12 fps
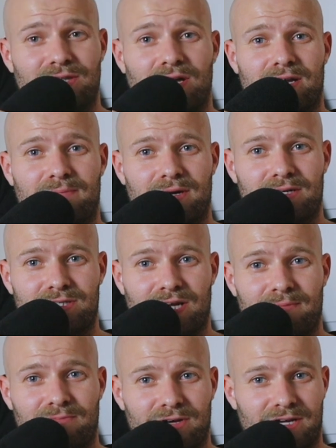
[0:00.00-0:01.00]
luck, March.
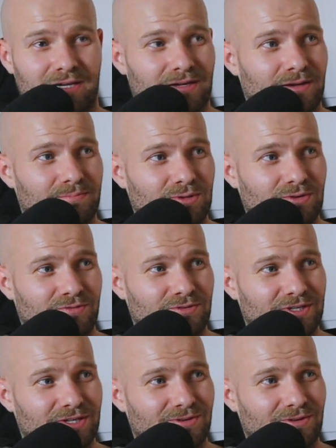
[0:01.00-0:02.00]
I'm wearing a beautiful
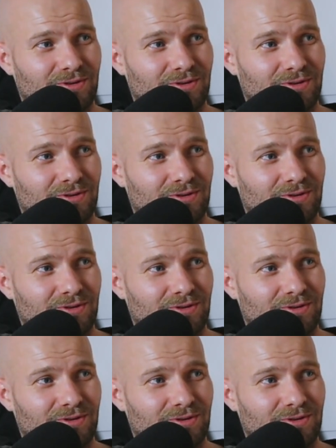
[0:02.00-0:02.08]
Eeyore